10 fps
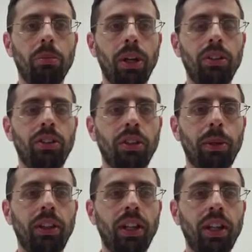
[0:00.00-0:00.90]
By
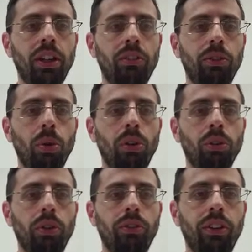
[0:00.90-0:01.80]
taking our
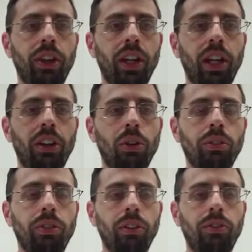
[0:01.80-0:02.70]
focus off of our hair and
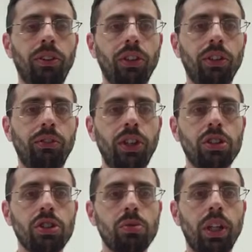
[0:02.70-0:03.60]
off of our physical
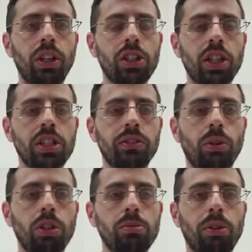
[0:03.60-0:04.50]
features, we get a chance to
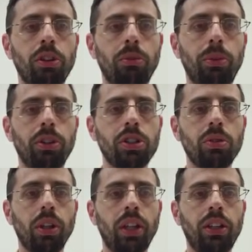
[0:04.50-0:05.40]
focus more on the
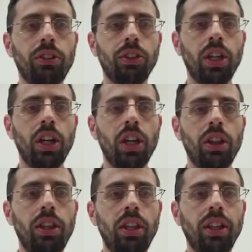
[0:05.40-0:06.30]
spiritual, and that's
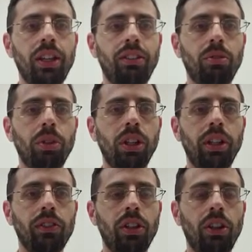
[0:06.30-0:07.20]
the lesson
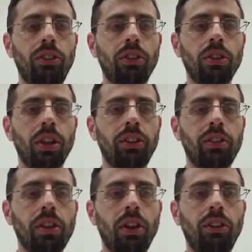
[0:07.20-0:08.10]
really of the Nazir. The
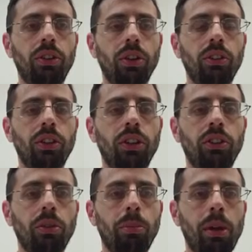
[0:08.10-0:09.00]
lesson of the Nazir is,
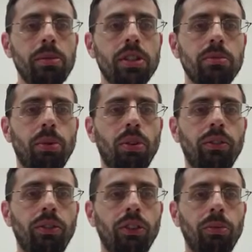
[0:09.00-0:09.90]
sometimes it's
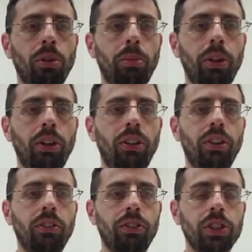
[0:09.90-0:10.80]
important for small
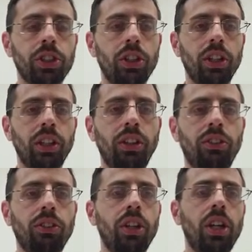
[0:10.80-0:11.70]
periods, for sure, at
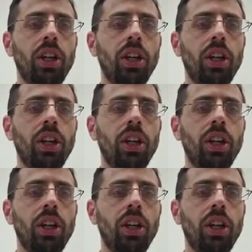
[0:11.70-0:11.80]
least,